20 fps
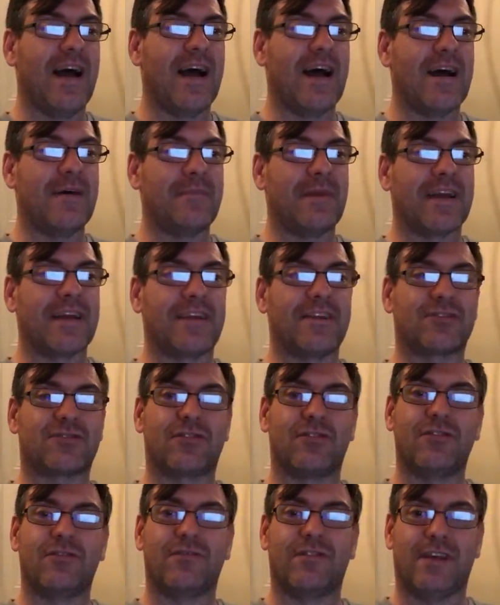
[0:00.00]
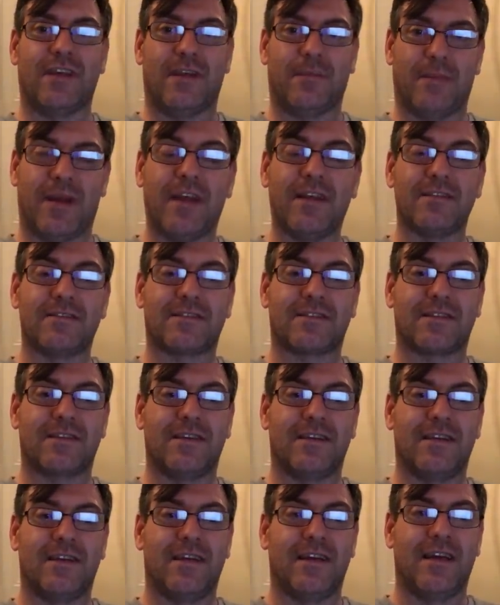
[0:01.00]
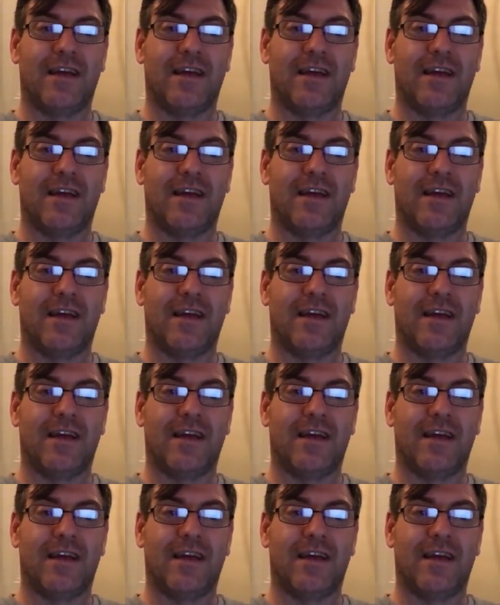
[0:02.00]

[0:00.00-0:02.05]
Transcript: Um, I'm going to show you the emails,